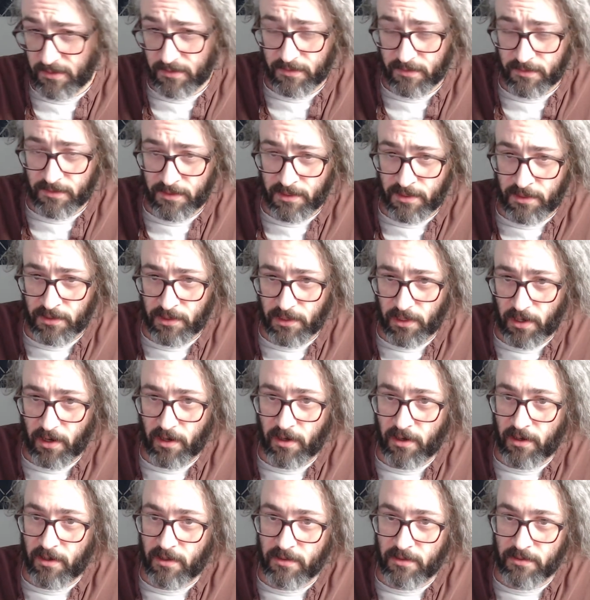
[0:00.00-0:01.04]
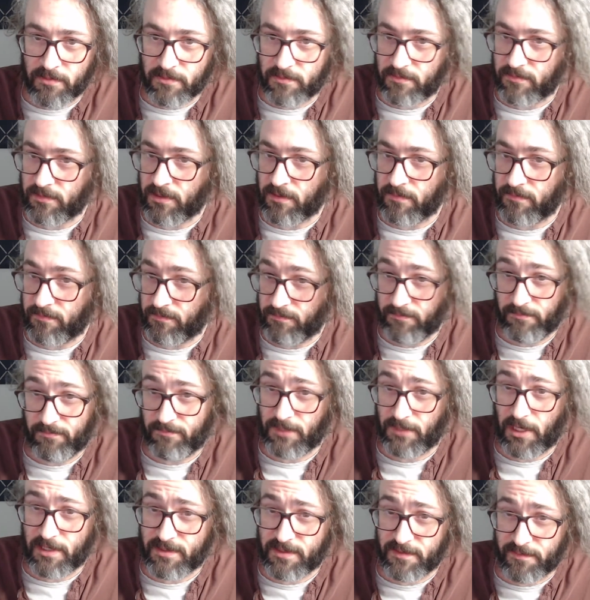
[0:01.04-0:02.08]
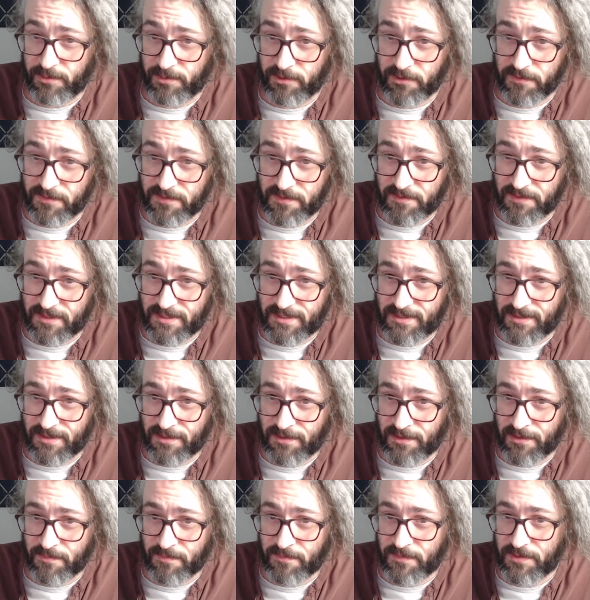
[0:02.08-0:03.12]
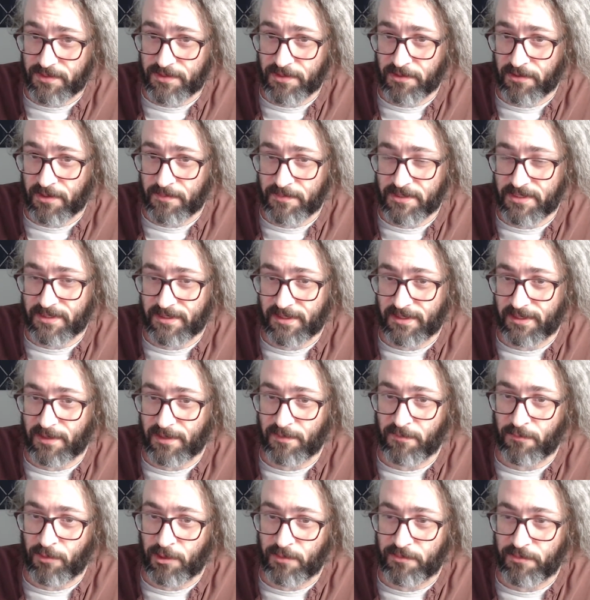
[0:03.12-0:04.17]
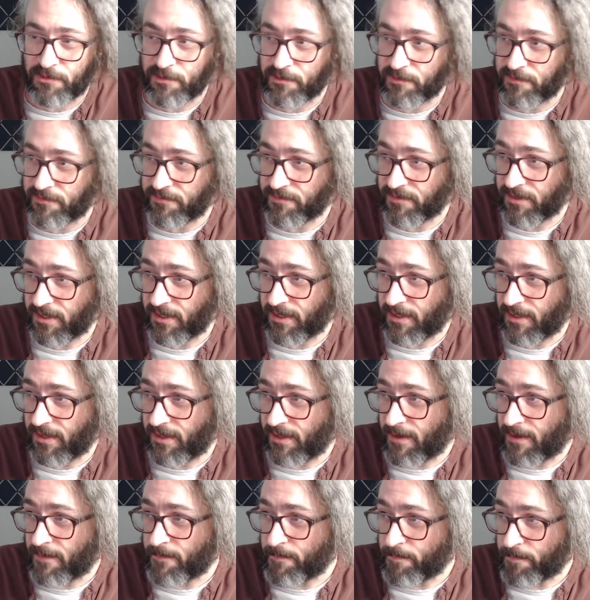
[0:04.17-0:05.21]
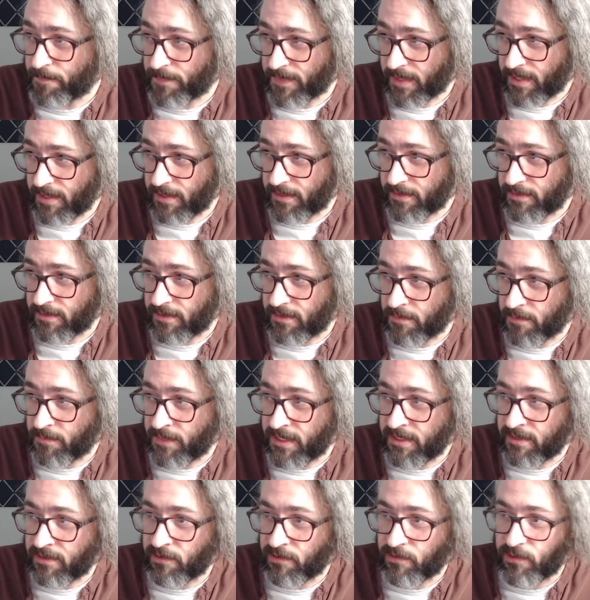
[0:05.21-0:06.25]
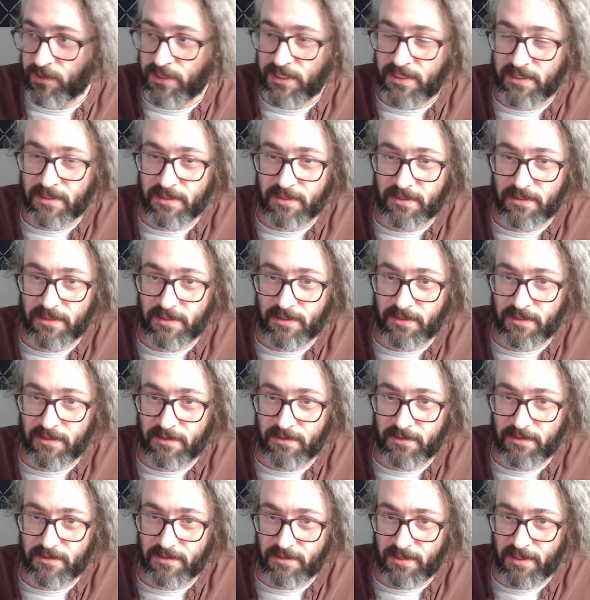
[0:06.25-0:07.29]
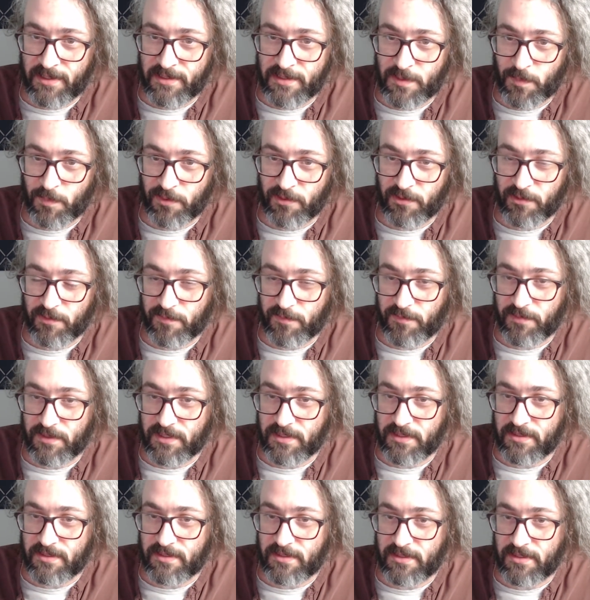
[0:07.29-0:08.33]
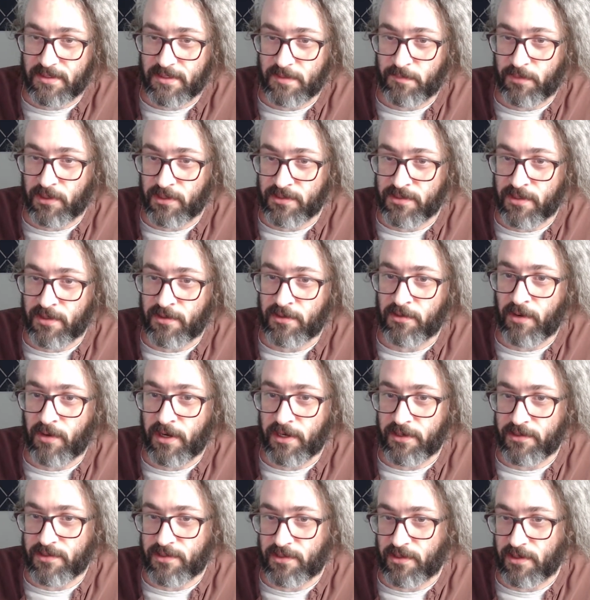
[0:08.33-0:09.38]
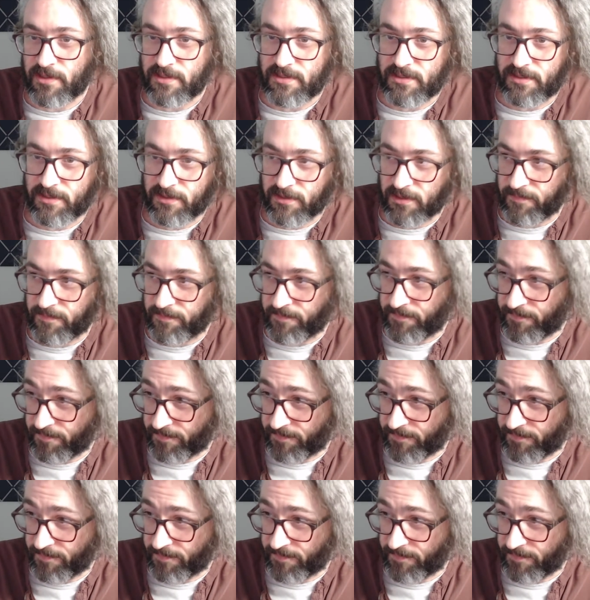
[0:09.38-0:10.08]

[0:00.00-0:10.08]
There are lots of proofs of this theorem, so I'm just going to give one proof. The main ingredient in today's proof is the Bolzano-Weierstrass theorem,